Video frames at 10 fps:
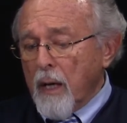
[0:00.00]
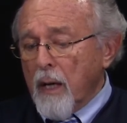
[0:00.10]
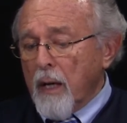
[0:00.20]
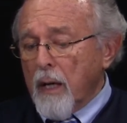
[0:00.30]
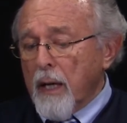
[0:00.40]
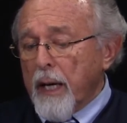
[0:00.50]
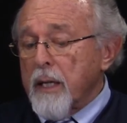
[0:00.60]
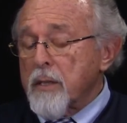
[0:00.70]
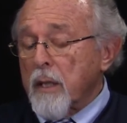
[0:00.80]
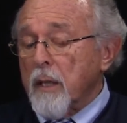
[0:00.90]
uh,
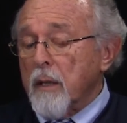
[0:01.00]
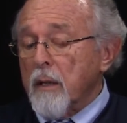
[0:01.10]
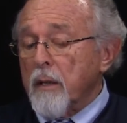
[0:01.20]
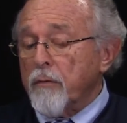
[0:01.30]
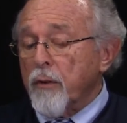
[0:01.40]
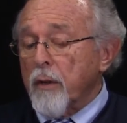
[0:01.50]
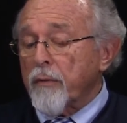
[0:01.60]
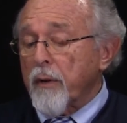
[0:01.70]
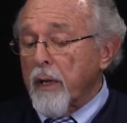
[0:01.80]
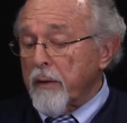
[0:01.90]
asking for
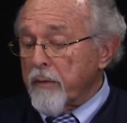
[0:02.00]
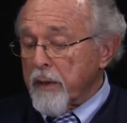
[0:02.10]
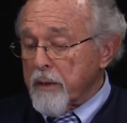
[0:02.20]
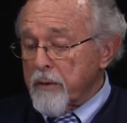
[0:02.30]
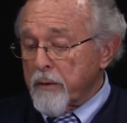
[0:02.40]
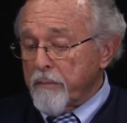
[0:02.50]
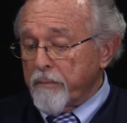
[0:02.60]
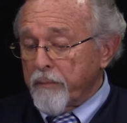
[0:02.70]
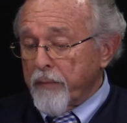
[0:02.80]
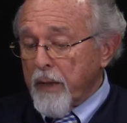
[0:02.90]
forgiveness
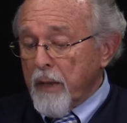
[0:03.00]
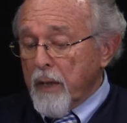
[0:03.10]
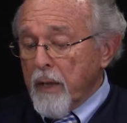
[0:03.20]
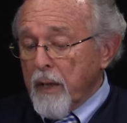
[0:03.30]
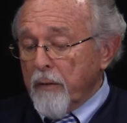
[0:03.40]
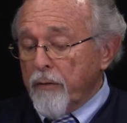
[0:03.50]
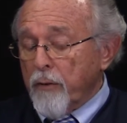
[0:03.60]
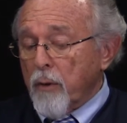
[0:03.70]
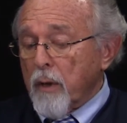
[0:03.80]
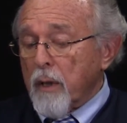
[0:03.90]

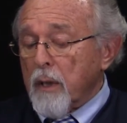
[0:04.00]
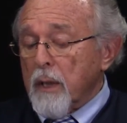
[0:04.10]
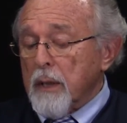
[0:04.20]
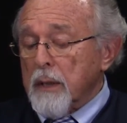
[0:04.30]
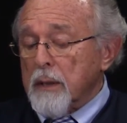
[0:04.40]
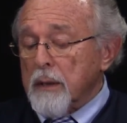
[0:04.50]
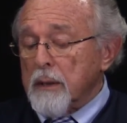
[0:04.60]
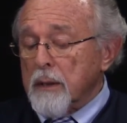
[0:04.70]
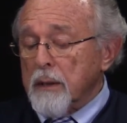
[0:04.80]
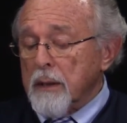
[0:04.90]
for uh,
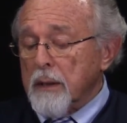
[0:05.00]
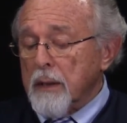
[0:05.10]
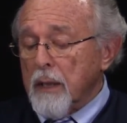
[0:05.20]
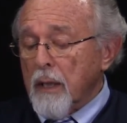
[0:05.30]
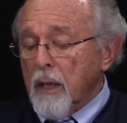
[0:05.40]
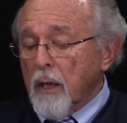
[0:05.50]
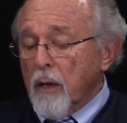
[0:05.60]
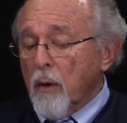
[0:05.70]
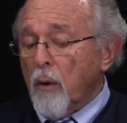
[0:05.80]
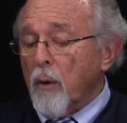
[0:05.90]

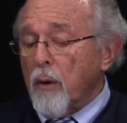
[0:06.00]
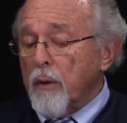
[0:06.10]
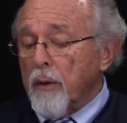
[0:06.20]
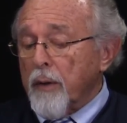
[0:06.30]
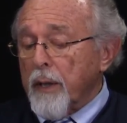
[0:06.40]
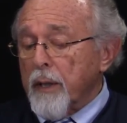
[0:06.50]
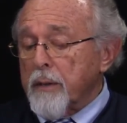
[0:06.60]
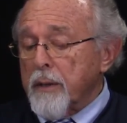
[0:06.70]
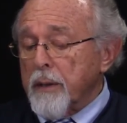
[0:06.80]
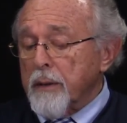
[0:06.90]
all
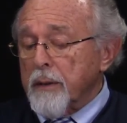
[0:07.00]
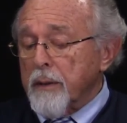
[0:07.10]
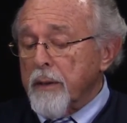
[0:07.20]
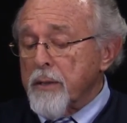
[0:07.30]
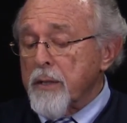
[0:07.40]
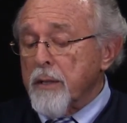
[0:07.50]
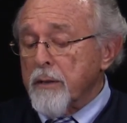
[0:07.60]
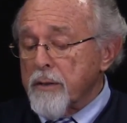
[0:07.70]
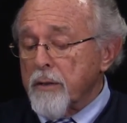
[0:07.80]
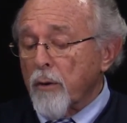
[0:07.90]
that uh, the
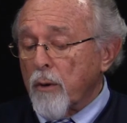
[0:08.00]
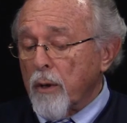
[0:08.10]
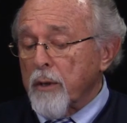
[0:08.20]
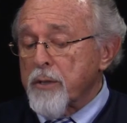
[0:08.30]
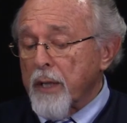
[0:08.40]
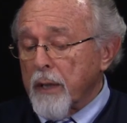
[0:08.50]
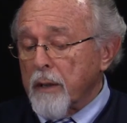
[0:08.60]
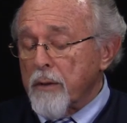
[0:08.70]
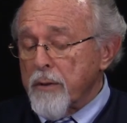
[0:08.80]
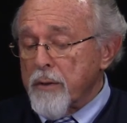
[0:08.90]
so-called
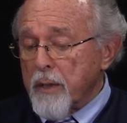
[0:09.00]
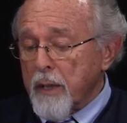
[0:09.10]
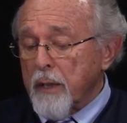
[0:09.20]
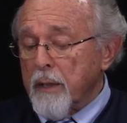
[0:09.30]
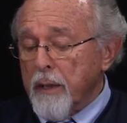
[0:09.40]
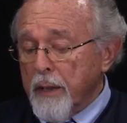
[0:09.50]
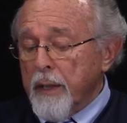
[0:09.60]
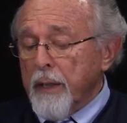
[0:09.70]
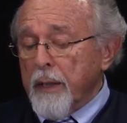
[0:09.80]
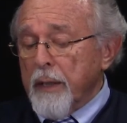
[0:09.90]
settlers did
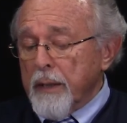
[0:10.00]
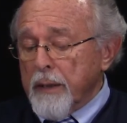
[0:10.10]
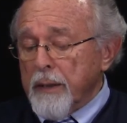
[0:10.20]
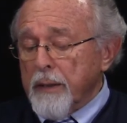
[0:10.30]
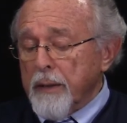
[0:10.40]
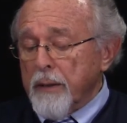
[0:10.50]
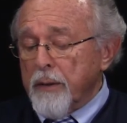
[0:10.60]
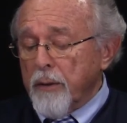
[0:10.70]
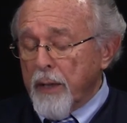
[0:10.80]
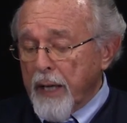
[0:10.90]
uh,
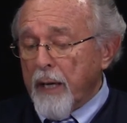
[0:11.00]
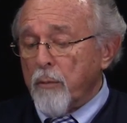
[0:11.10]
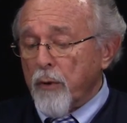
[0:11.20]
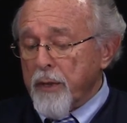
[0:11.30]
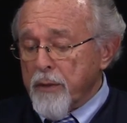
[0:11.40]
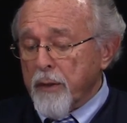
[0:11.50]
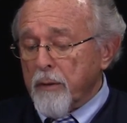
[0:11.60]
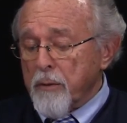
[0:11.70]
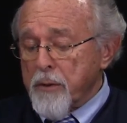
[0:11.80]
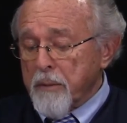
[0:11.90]
to the
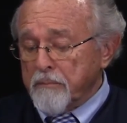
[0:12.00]
Aboriginals